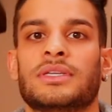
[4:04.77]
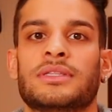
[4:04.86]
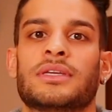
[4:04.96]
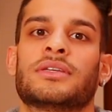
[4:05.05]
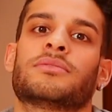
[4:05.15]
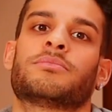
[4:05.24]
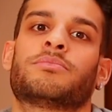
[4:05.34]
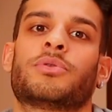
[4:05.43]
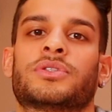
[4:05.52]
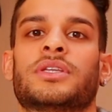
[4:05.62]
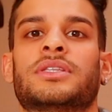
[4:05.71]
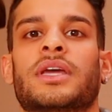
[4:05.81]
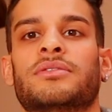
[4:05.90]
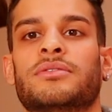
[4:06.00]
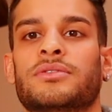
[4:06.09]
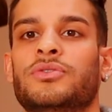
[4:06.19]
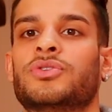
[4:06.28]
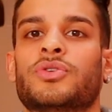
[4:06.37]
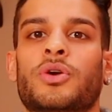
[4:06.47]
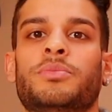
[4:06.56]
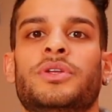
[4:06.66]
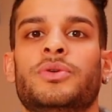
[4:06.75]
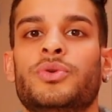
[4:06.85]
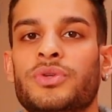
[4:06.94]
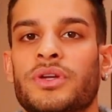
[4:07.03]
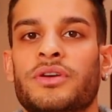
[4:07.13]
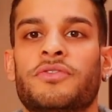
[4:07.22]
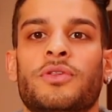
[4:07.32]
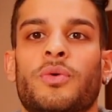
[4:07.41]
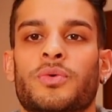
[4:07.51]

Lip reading: the prostate can disturb the urinary flow.